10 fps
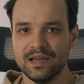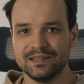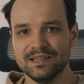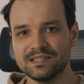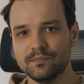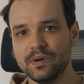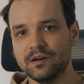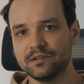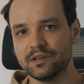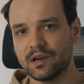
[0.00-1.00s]
Doesn't
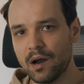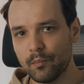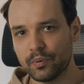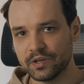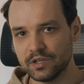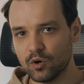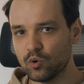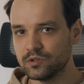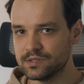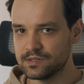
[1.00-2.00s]
matter the company
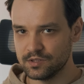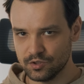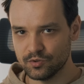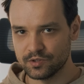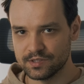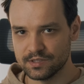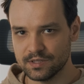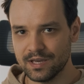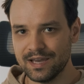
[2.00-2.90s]
or the seniority.